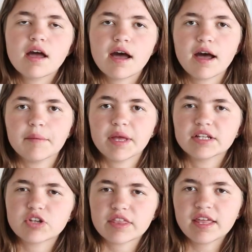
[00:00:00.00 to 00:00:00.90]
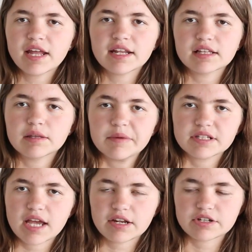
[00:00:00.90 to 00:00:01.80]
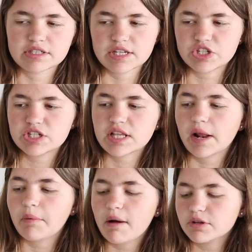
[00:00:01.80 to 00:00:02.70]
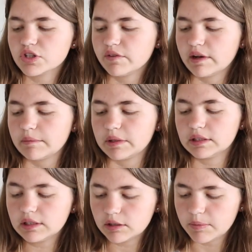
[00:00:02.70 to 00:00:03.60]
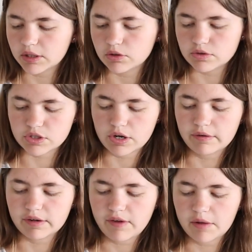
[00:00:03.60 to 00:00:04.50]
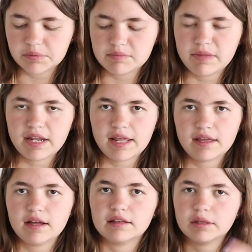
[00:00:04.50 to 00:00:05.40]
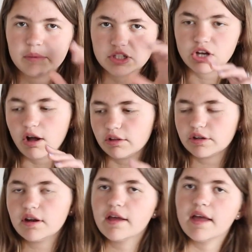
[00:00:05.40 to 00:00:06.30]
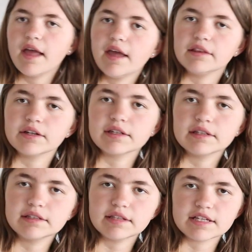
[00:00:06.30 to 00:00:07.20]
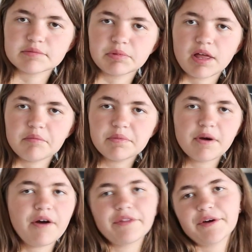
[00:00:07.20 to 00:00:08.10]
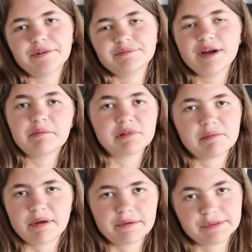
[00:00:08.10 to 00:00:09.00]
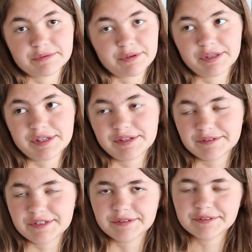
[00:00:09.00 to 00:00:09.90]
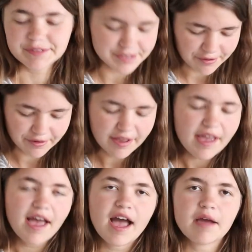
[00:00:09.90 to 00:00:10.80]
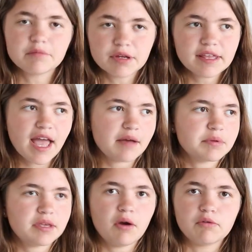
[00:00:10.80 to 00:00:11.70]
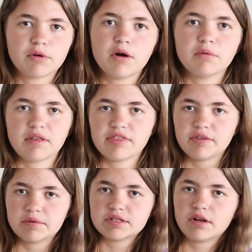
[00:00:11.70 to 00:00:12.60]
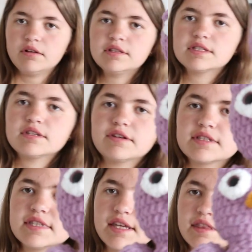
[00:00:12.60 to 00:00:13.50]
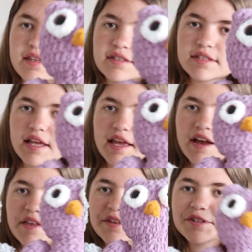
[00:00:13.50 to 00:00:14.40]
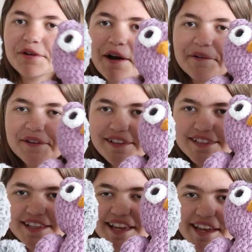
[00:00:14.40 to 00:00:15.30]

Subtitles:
And so I think I did a little bit tighter stitches, and I probably should have done them a little bit looser. It would have helped made it a little bit taller and look a little less plump, although a plump owl is really cute too. So I'm really happy overall with the results. You can see these are the two owls.